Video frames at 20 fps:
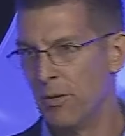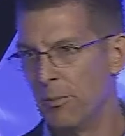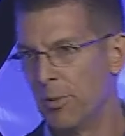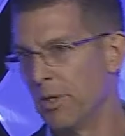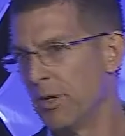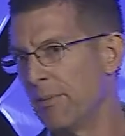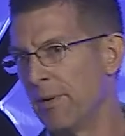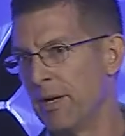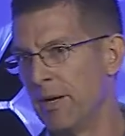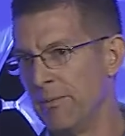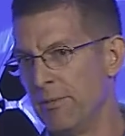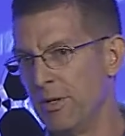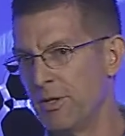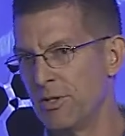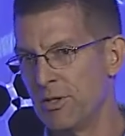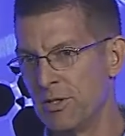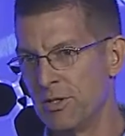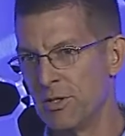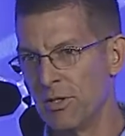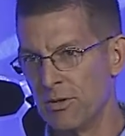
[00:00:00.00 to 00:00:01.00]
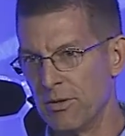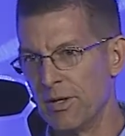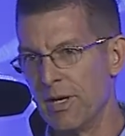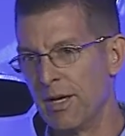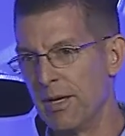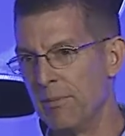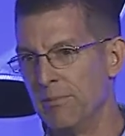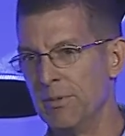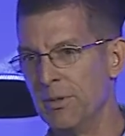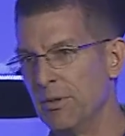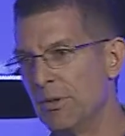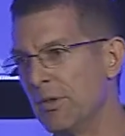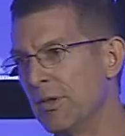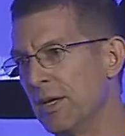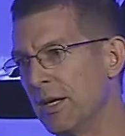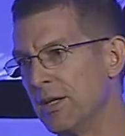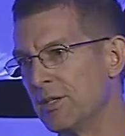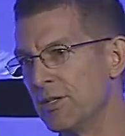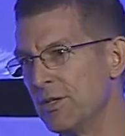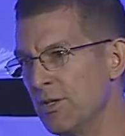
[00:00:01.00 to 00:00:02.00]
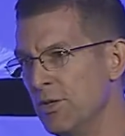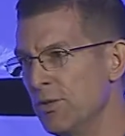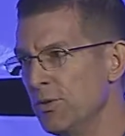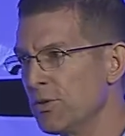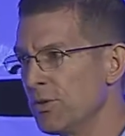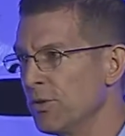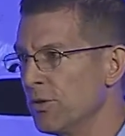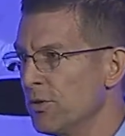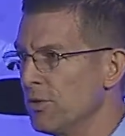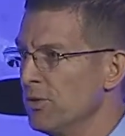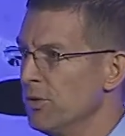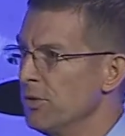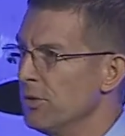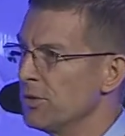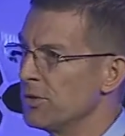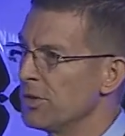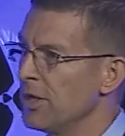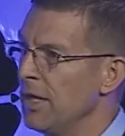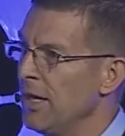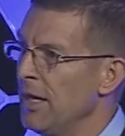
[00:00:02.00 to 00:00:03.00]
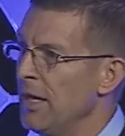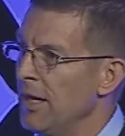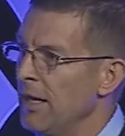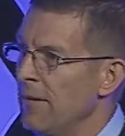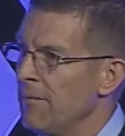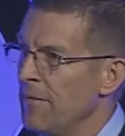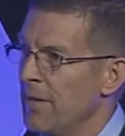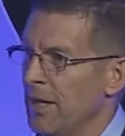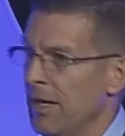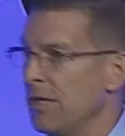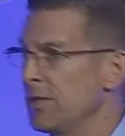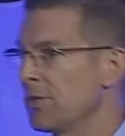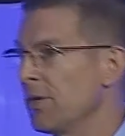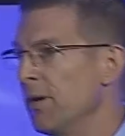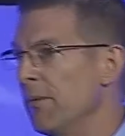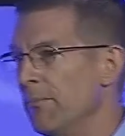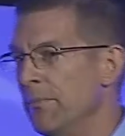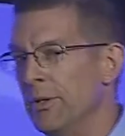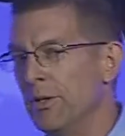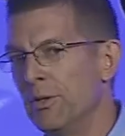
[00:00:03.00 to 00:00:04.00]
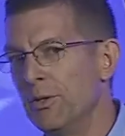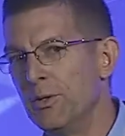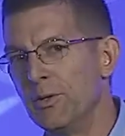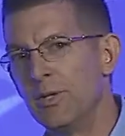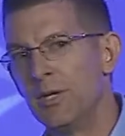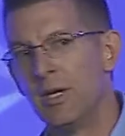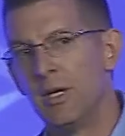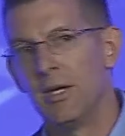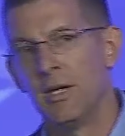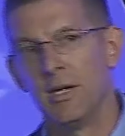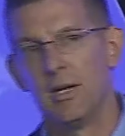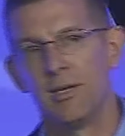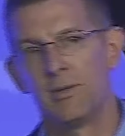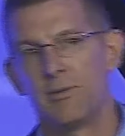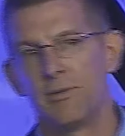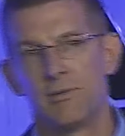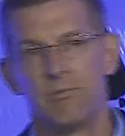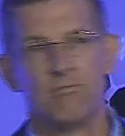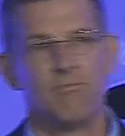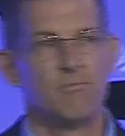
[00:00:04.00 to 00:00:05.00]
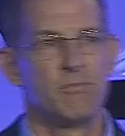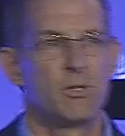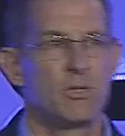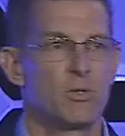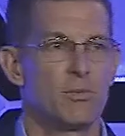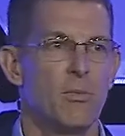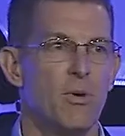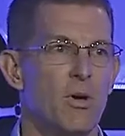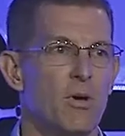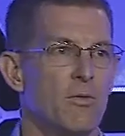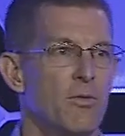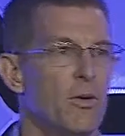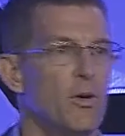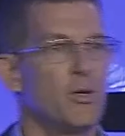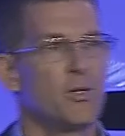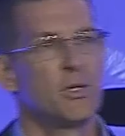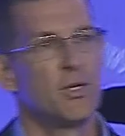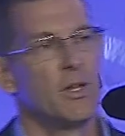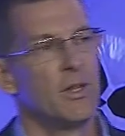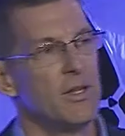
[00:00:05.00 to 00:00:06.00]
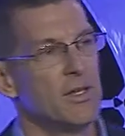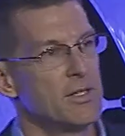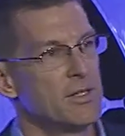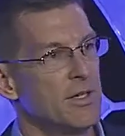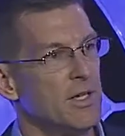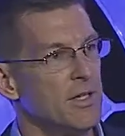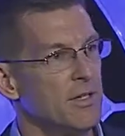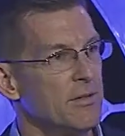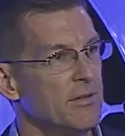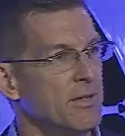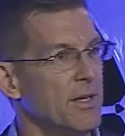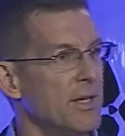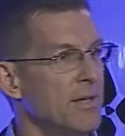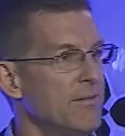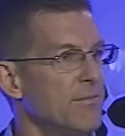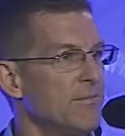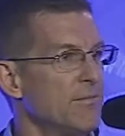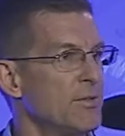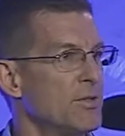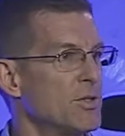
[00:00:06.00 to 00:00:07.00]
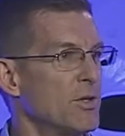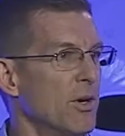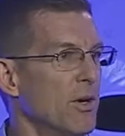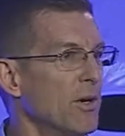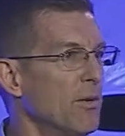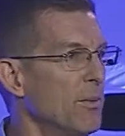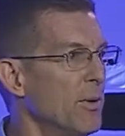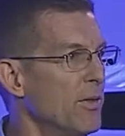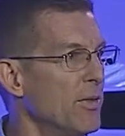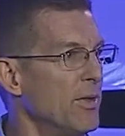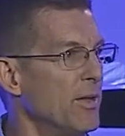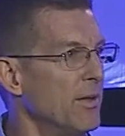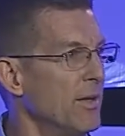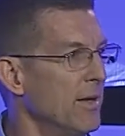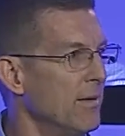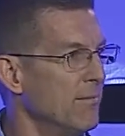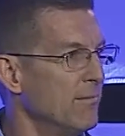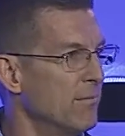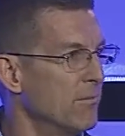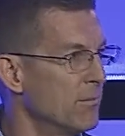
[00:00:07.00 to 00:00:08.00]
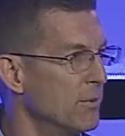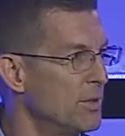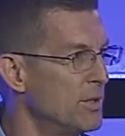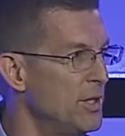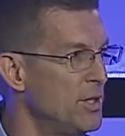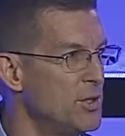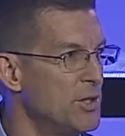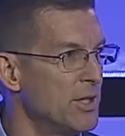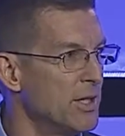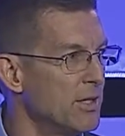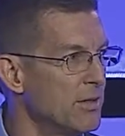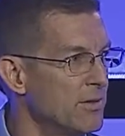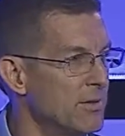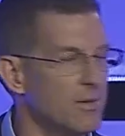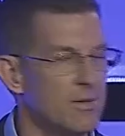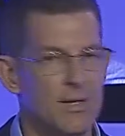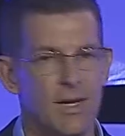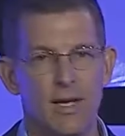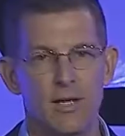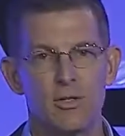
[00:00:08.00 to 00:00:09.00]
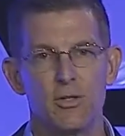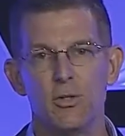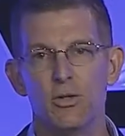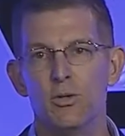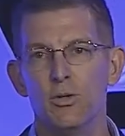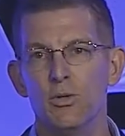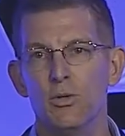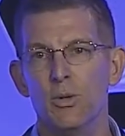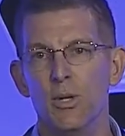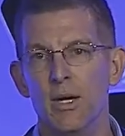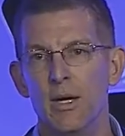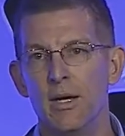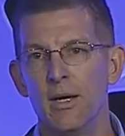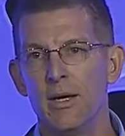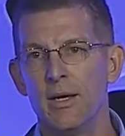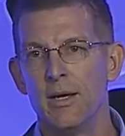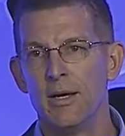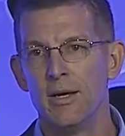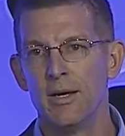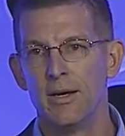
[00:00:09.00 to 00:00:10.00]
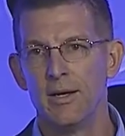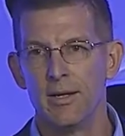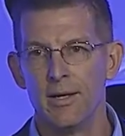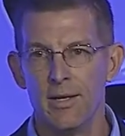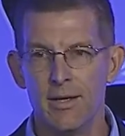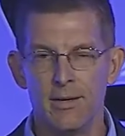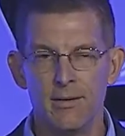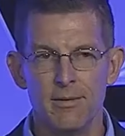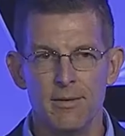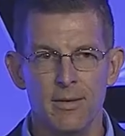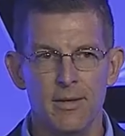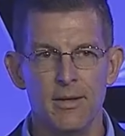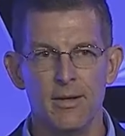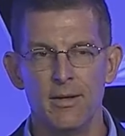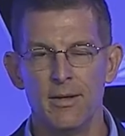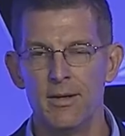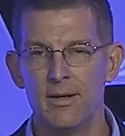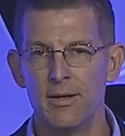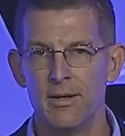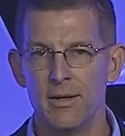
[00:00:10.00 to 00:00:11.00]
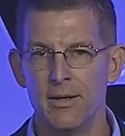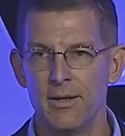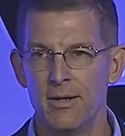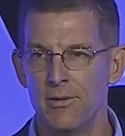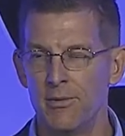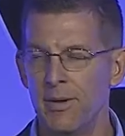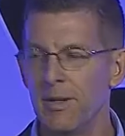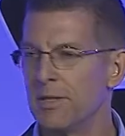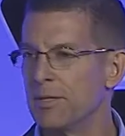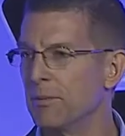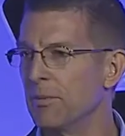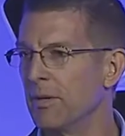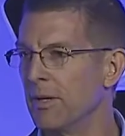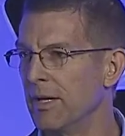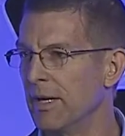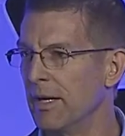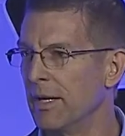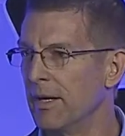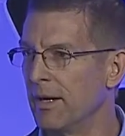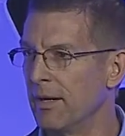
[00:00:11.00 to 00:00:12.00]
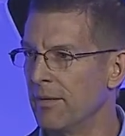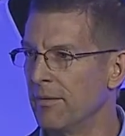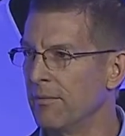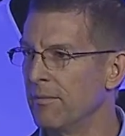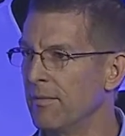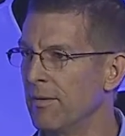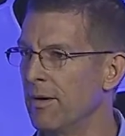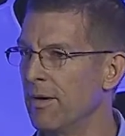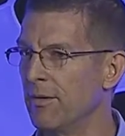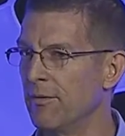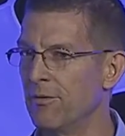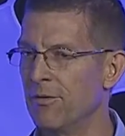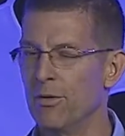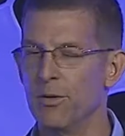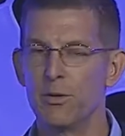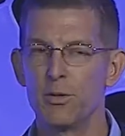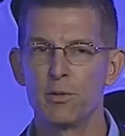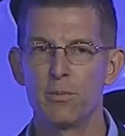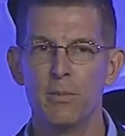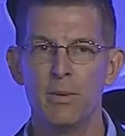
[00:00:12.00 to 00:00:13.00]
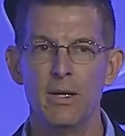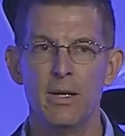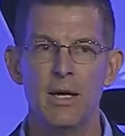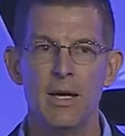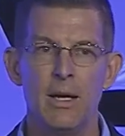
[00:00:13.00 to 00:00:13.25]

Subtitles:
put them on a mission to learn how to build things and use their tools. And I saw it build a small version of this. They started with it, they were teaching it to tattoo in erasable ink on folks, but